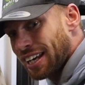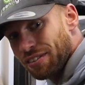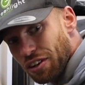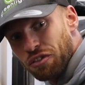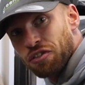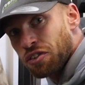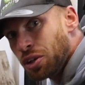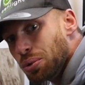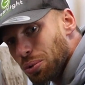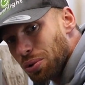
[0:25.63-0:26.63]
give it
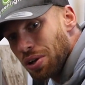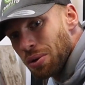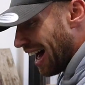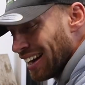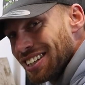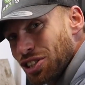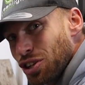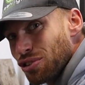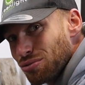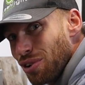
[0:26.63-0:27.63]
fuel, and it's
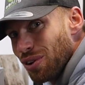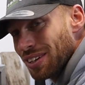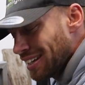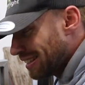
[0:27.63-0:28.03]
going to run.